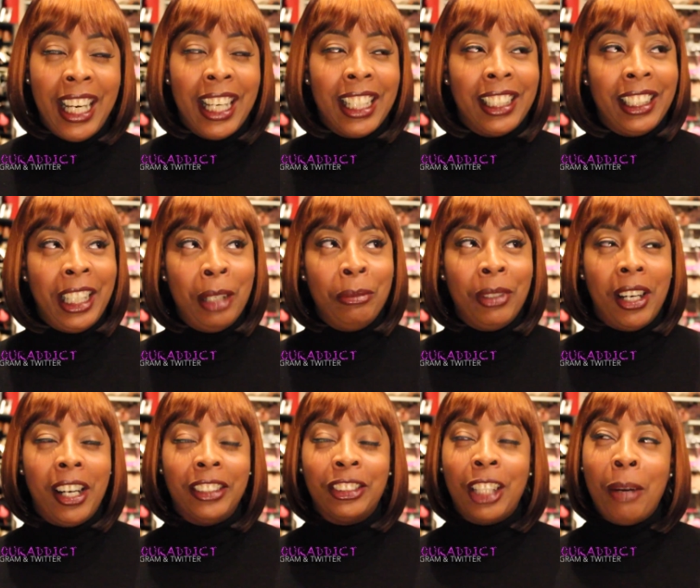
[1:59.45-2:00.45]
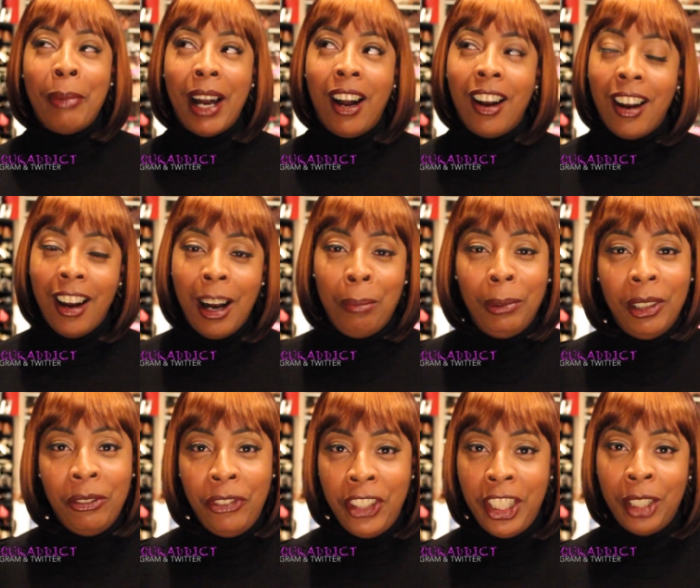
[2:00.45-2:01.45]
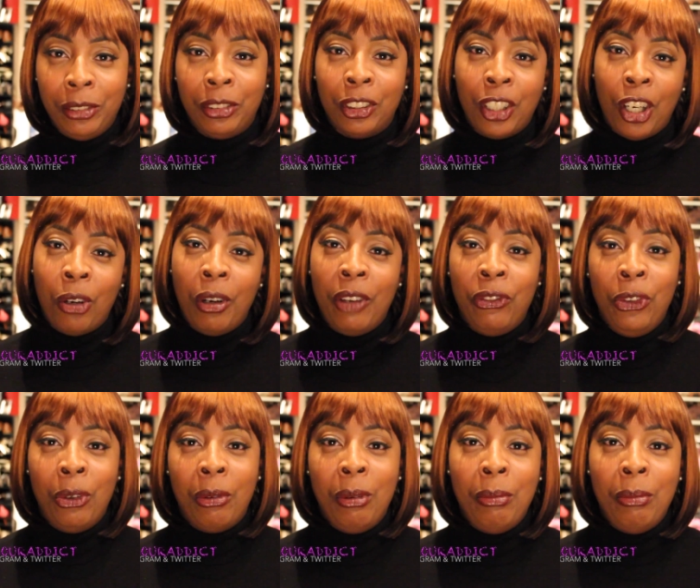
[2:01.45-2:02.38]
and Glam Dolls about a couple of videos ago if you